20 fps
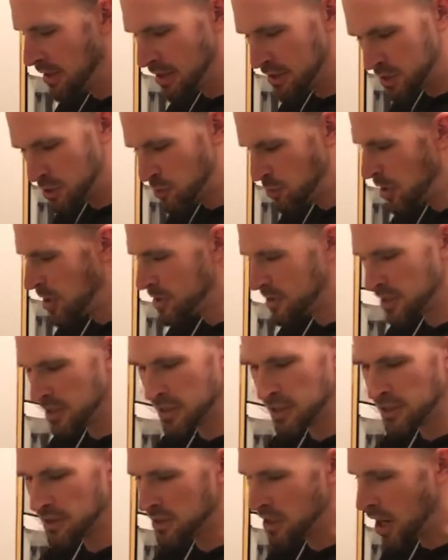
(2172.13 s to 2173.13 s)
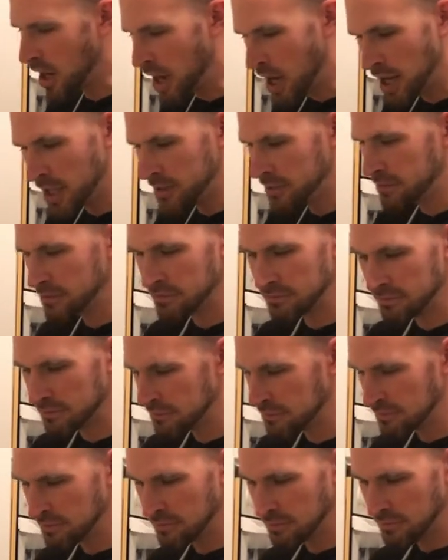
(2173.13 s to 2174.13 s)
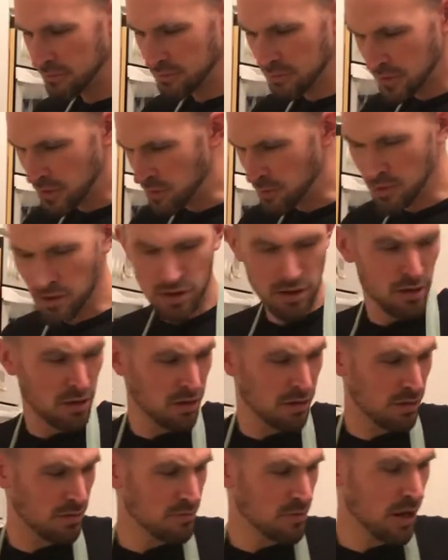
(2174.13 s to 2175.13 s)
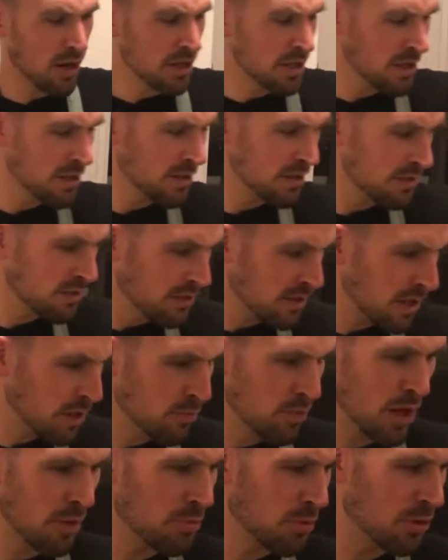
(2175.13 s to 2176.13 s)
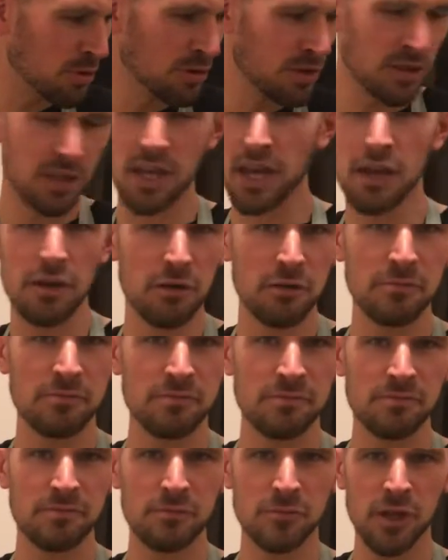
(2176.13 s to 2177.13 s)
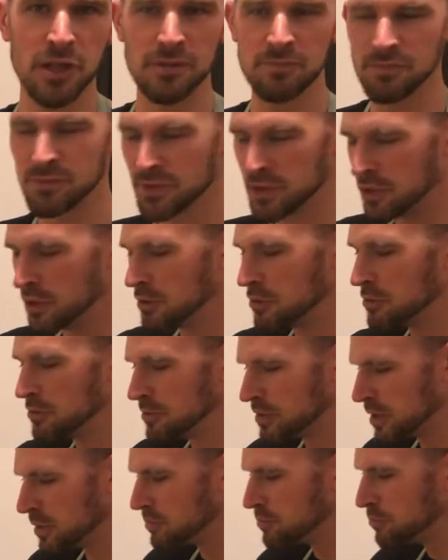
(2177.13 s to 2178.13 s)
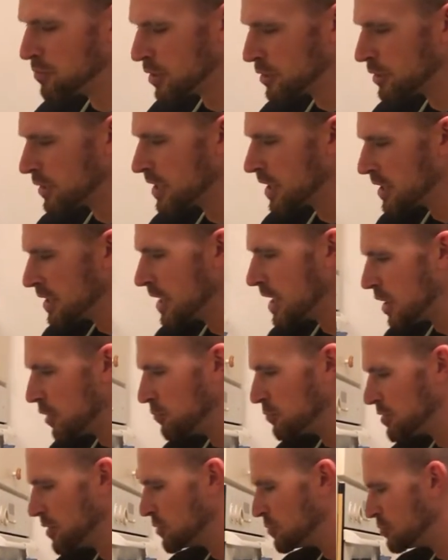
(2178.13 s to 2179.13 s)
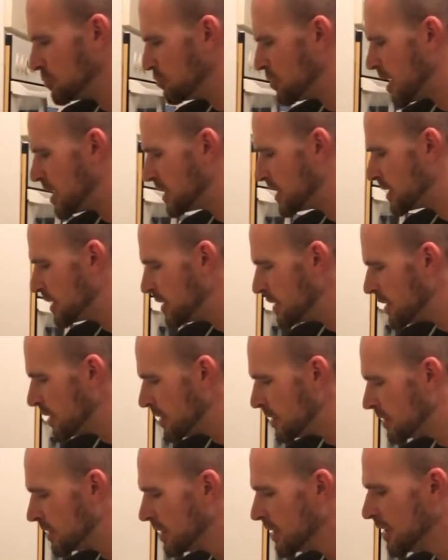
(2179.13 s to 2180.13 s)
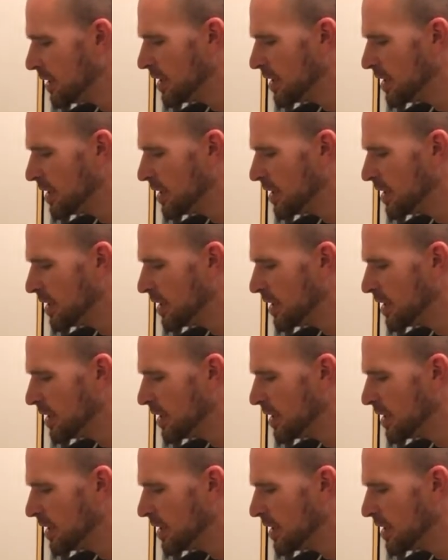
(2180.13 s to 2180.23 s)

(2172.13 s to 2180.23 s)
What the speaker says: spices on onions and peppers and kale, right? So the butter kind of helps it bind it in there.